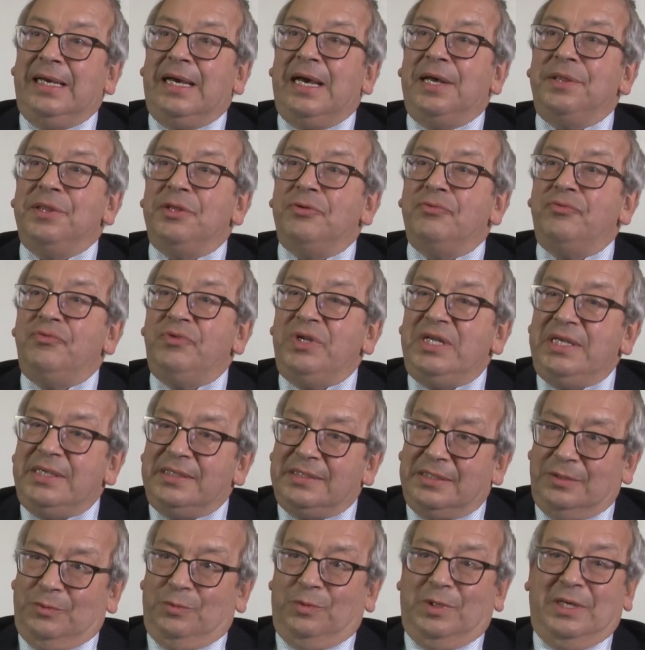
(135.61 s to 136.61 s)
And the
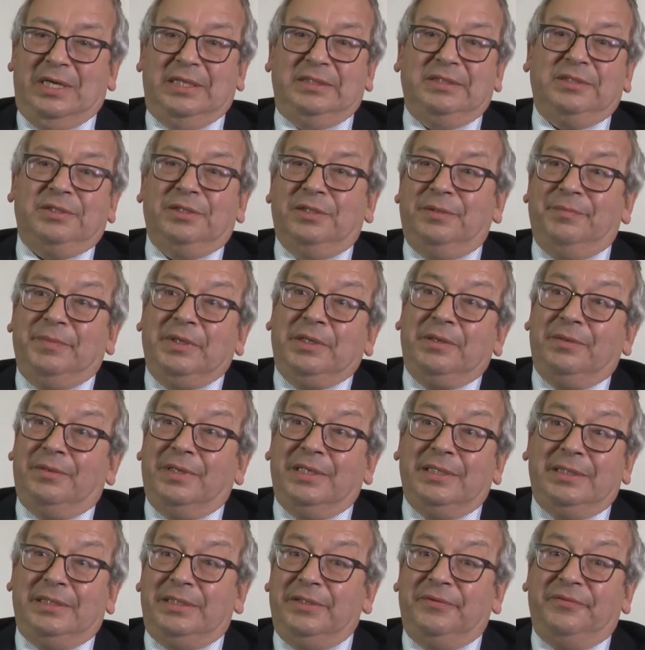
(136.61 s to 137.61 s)
reason why it's going to be
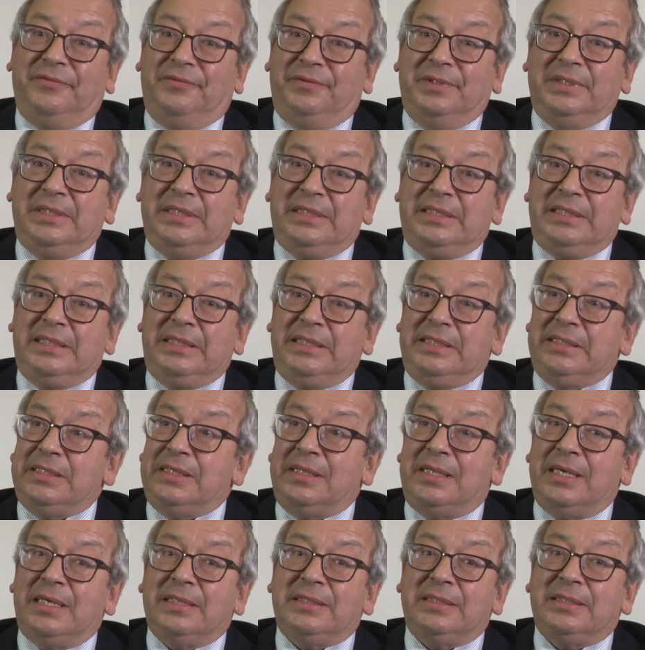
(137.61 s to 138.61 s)
quite different is
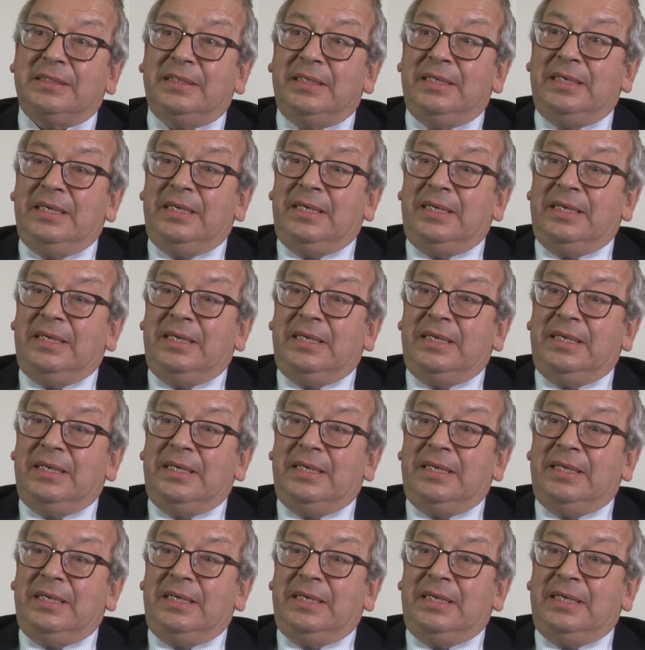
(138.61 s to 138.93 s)
that